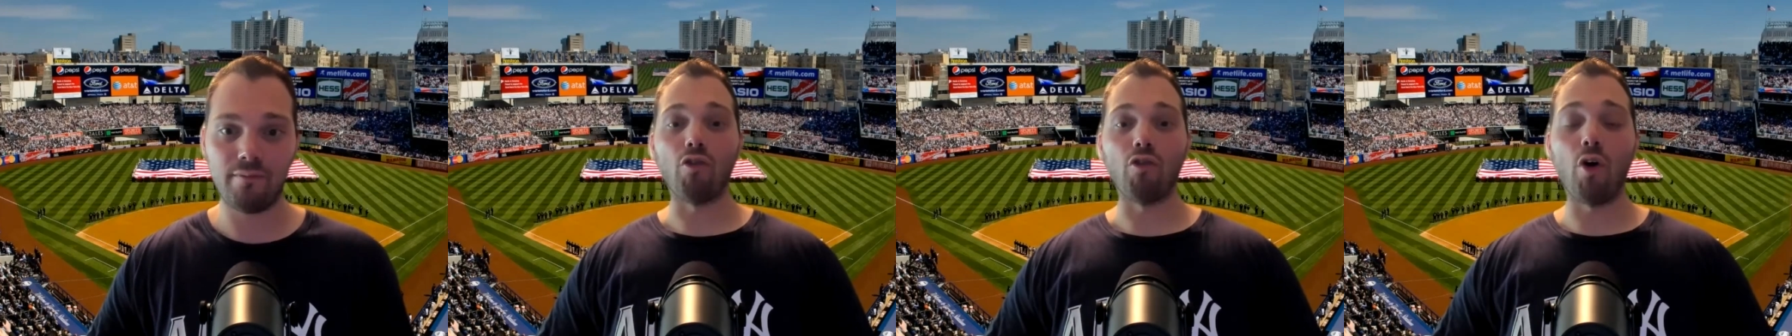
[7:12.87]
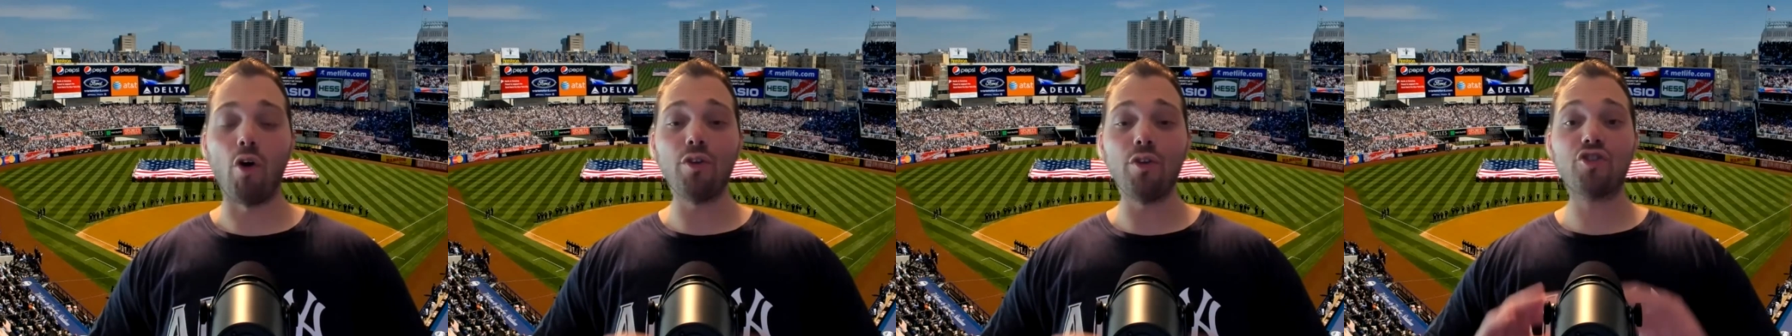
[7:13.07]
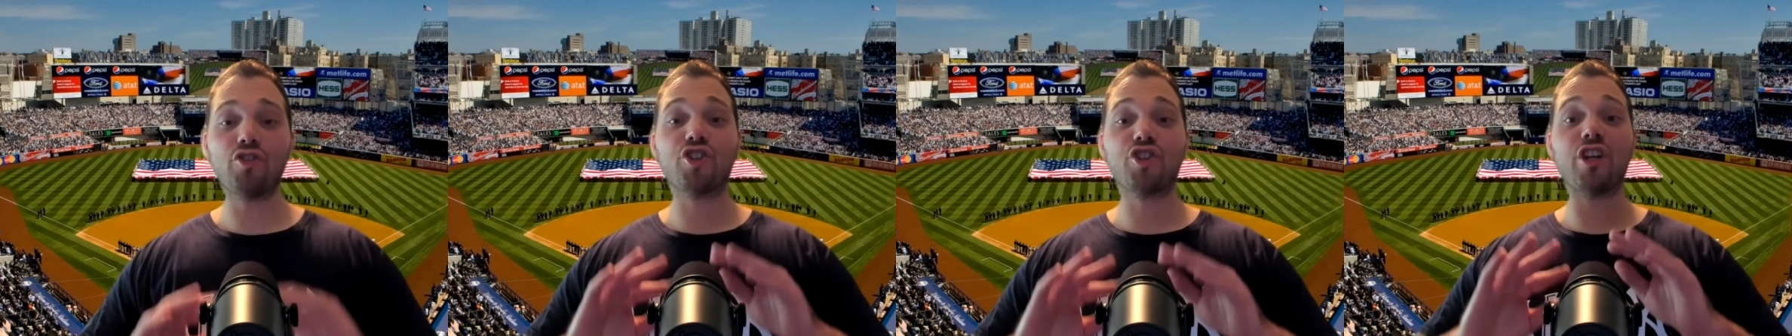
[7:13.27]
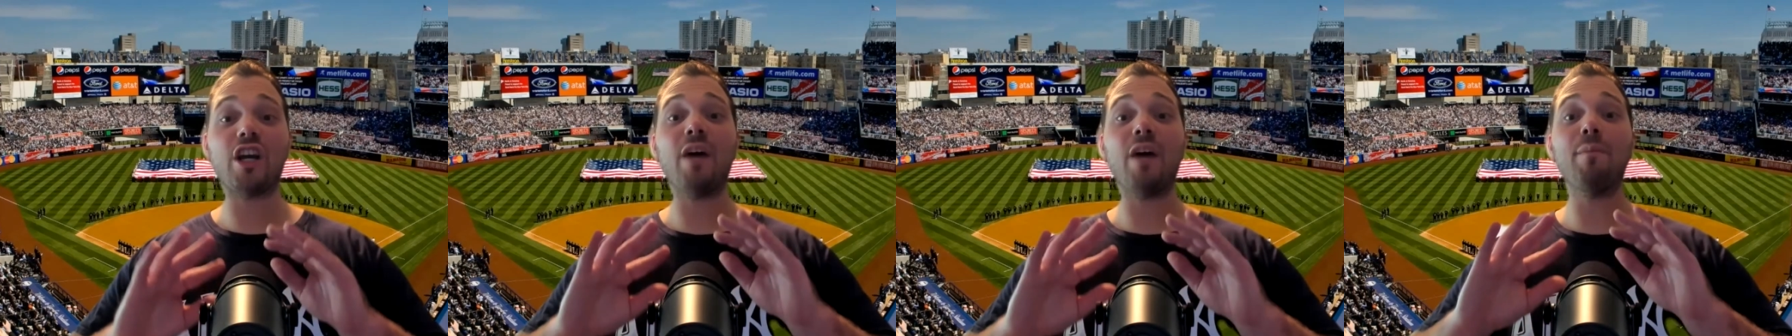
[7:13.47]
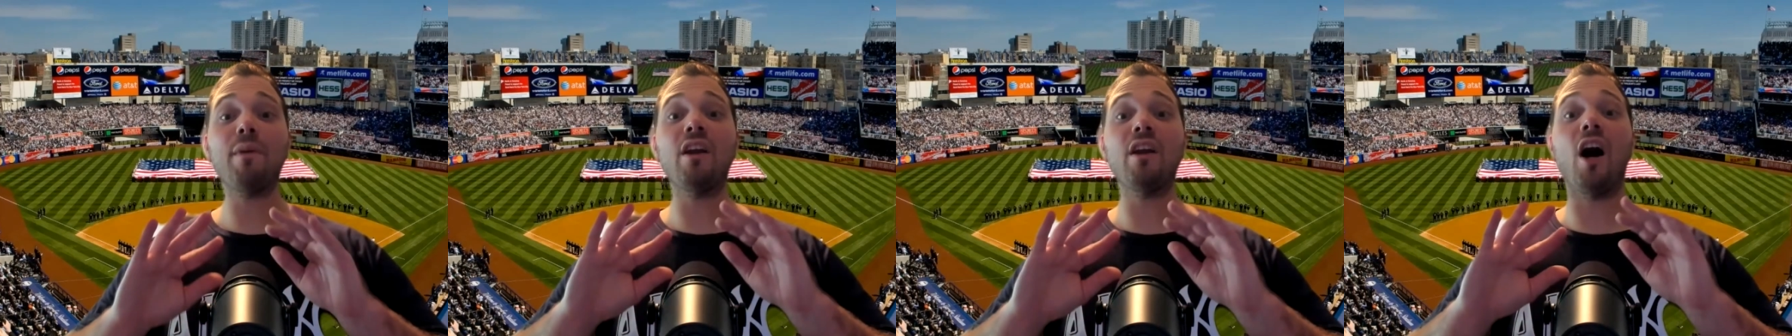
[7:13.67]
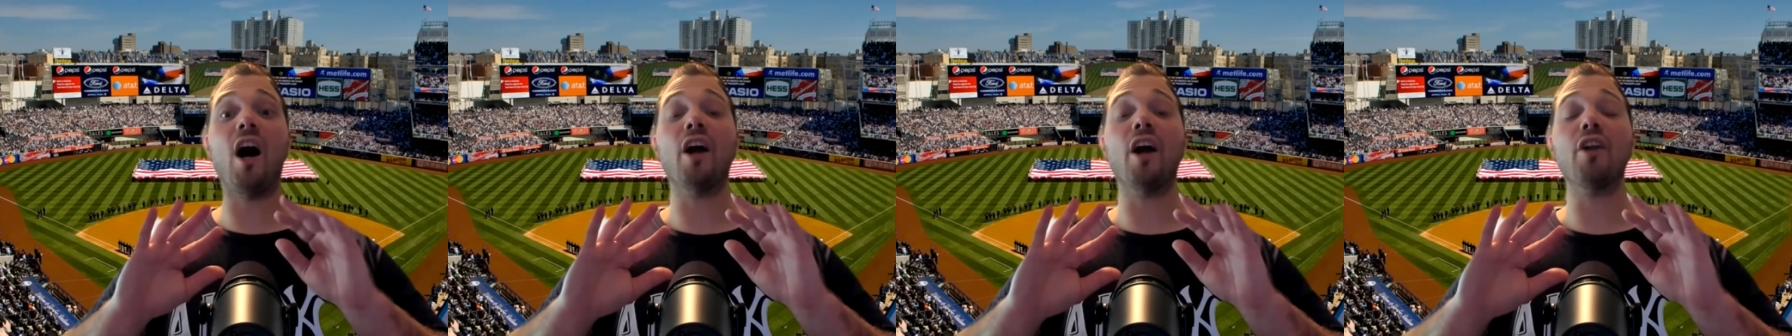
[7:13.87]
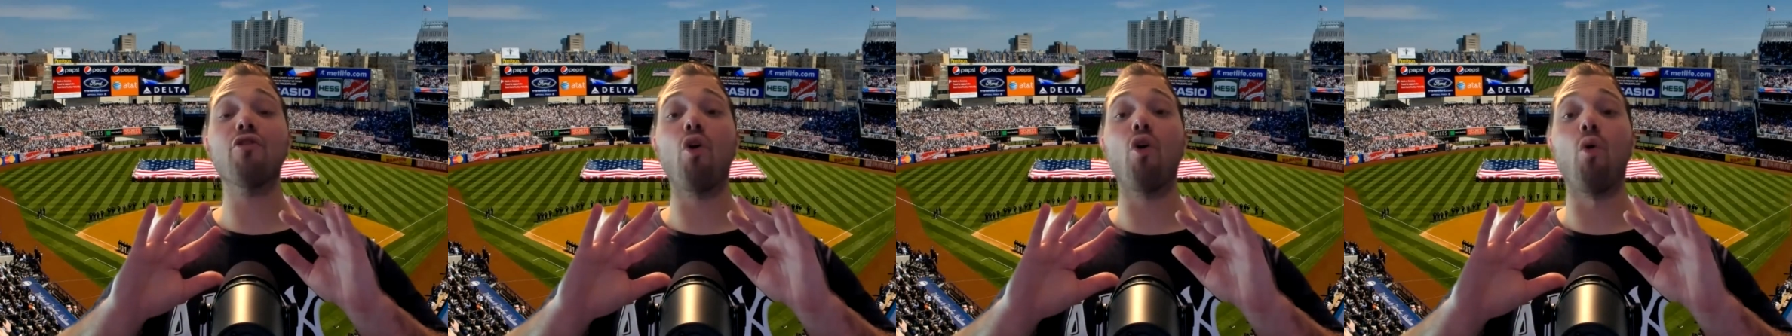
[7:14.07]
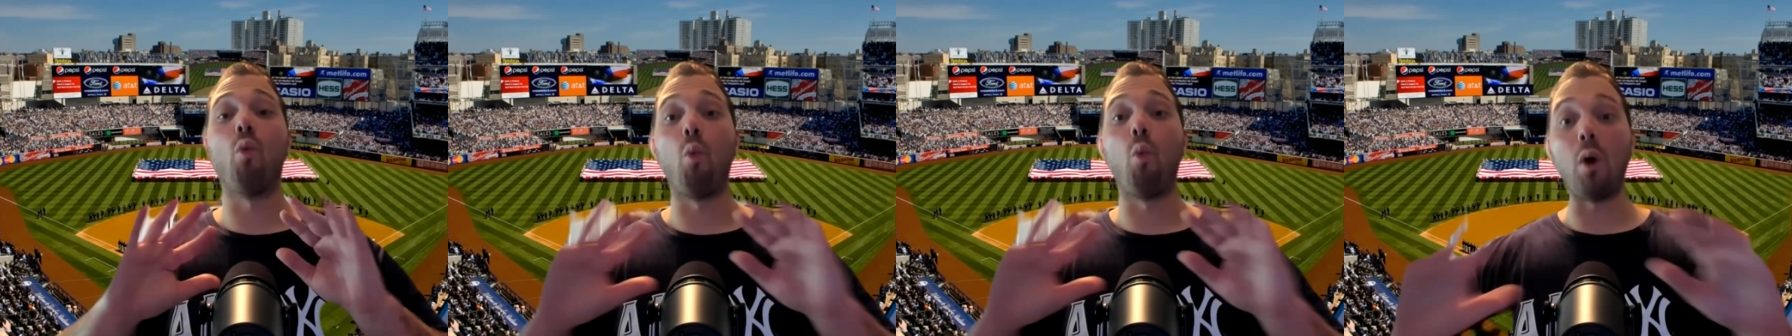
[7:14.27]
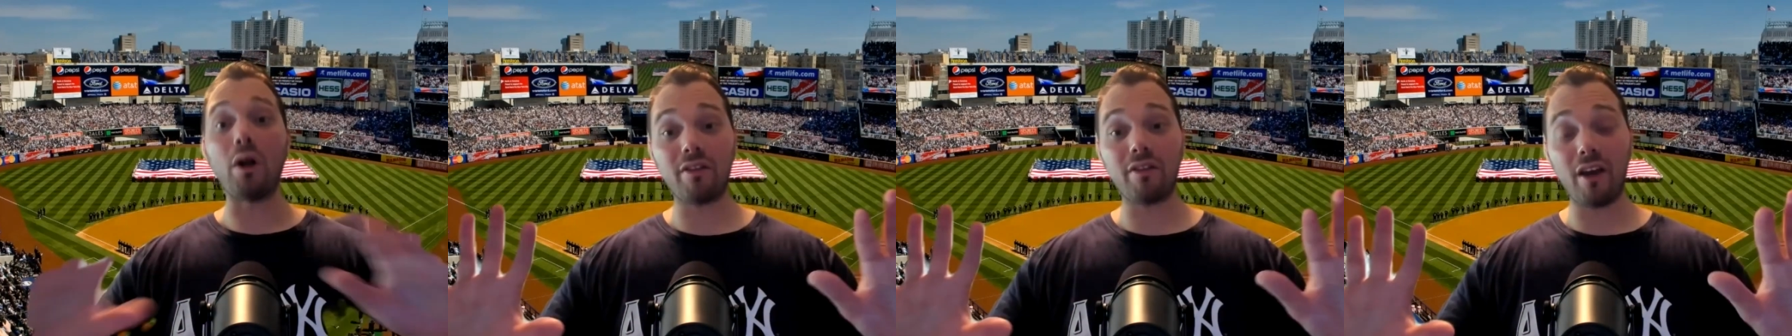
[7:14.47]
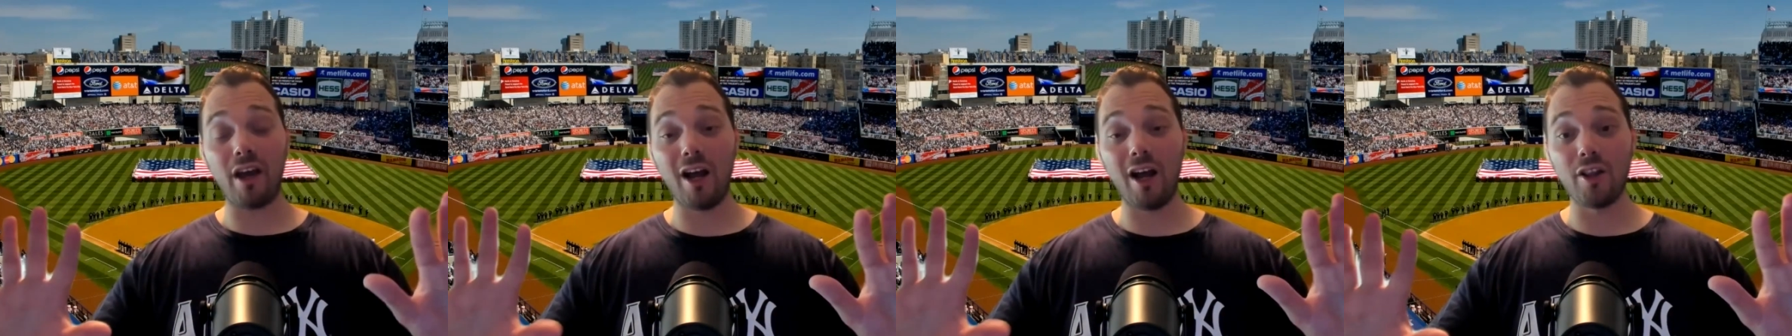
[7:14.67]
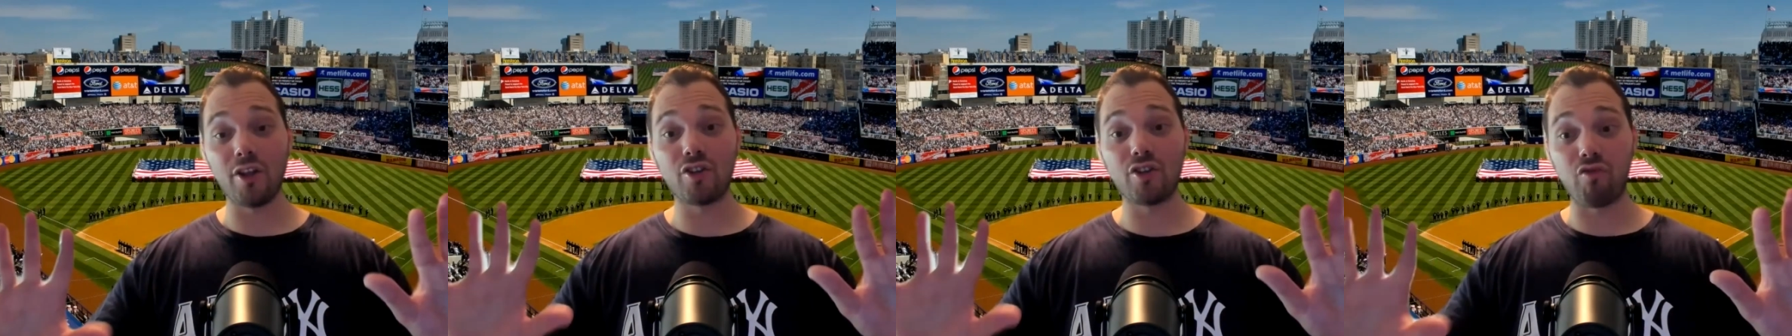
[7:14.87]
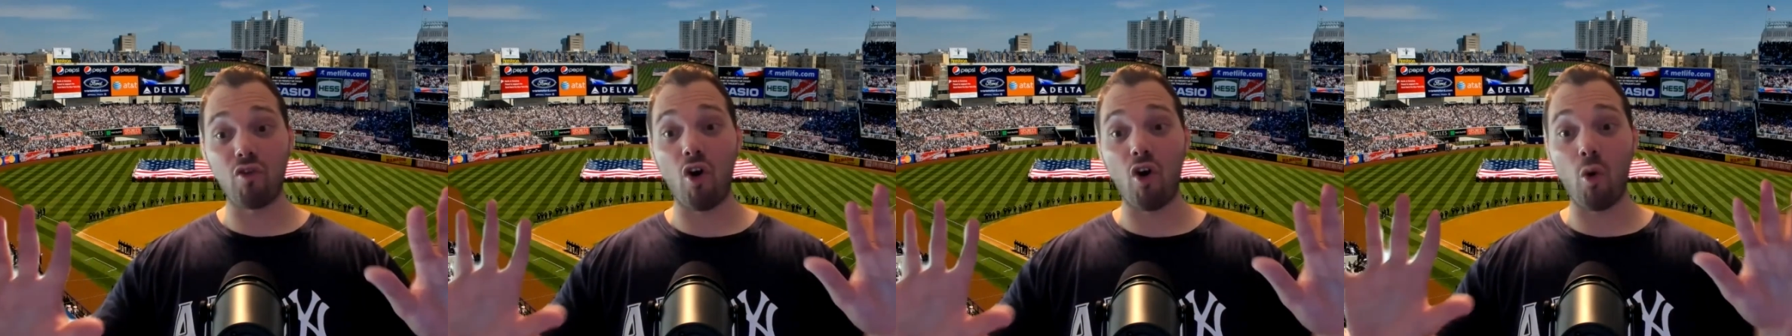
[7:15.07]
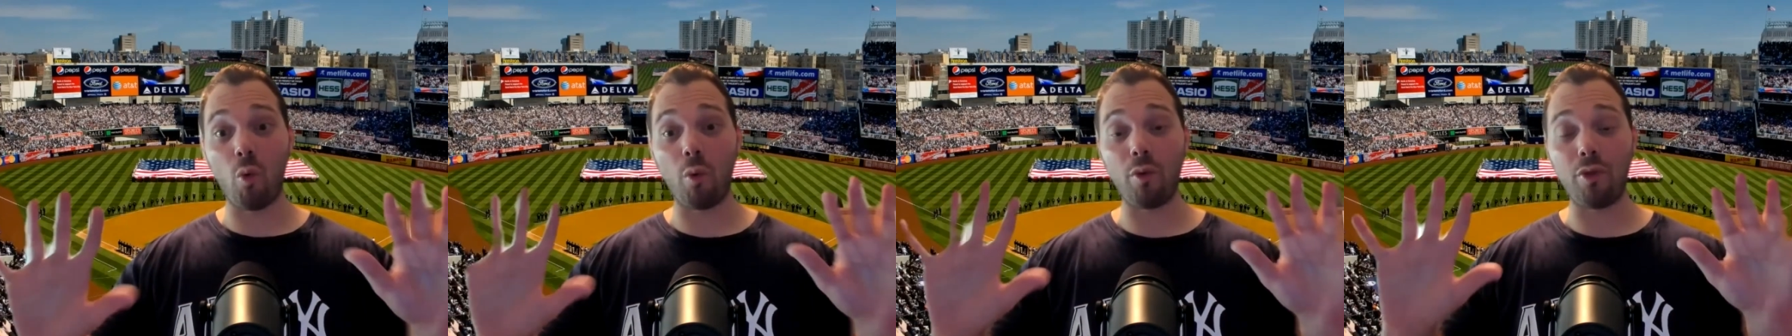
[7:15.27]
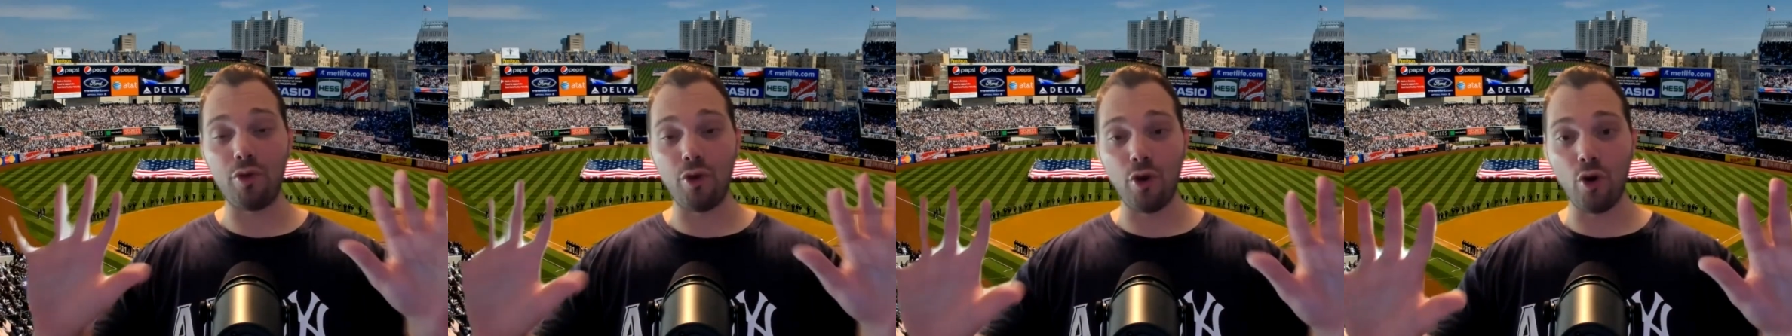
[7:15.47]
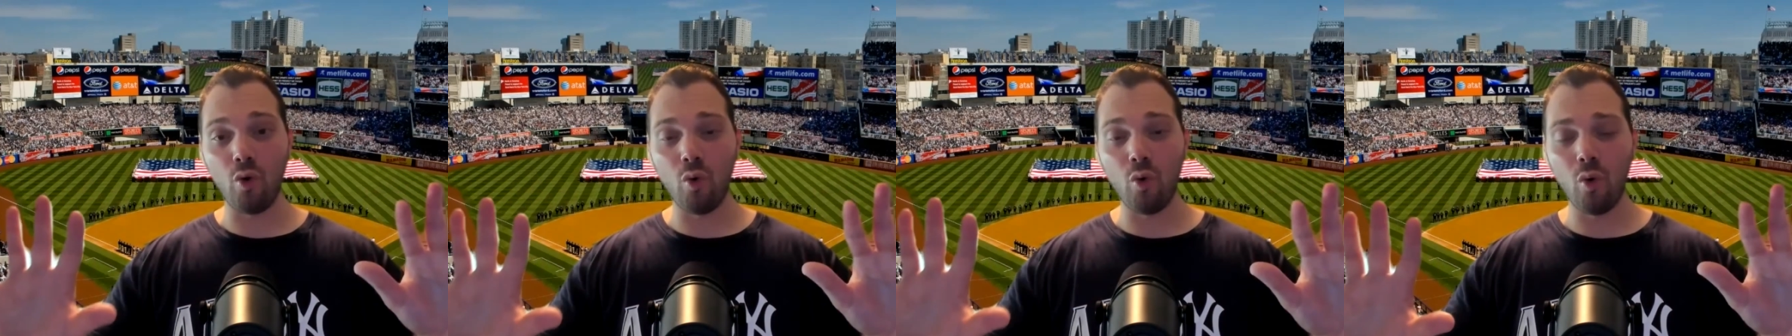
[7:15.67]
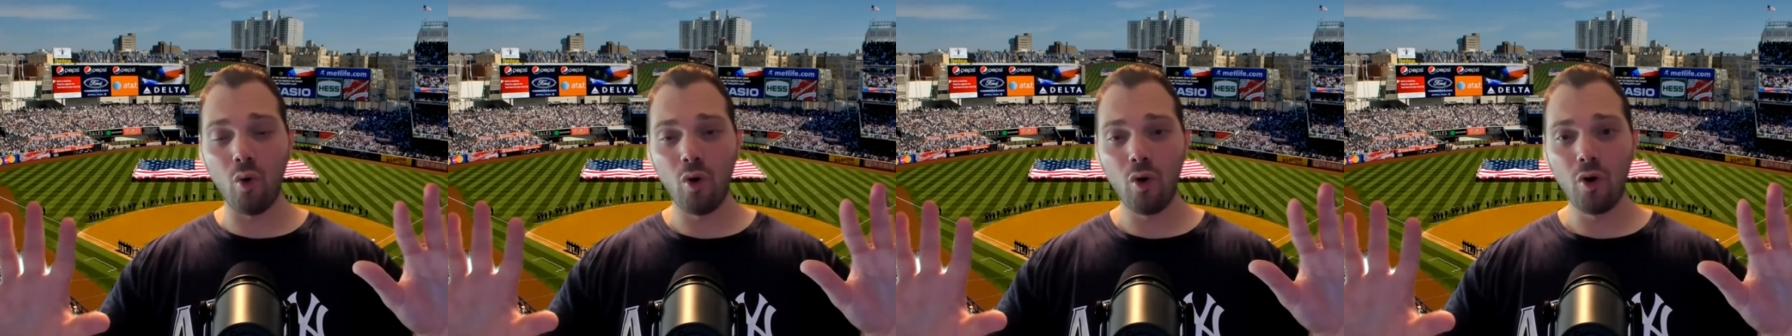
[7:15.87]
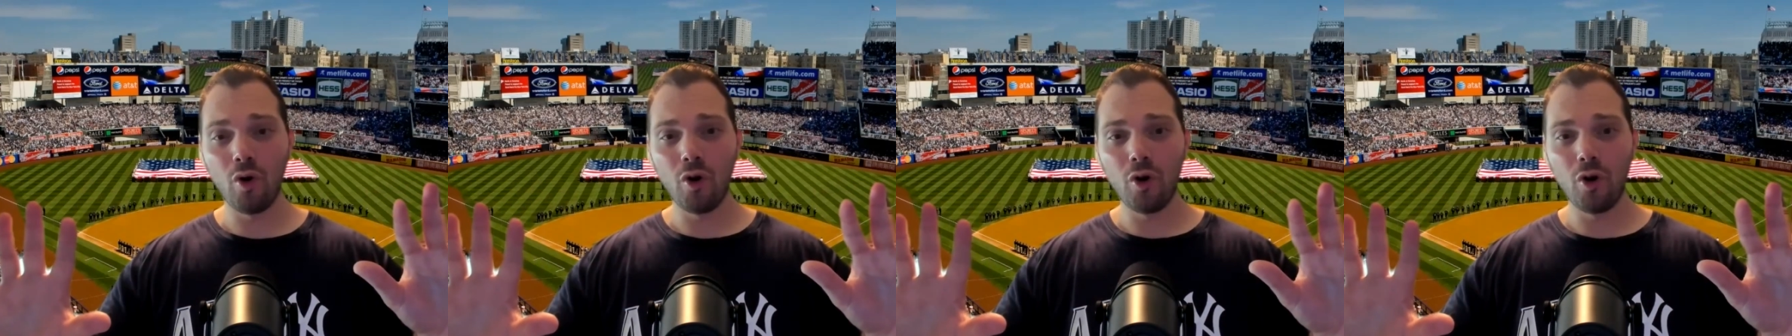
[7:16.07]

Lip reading: Aroldis Chapman, I don't know what the hell is wrong with you,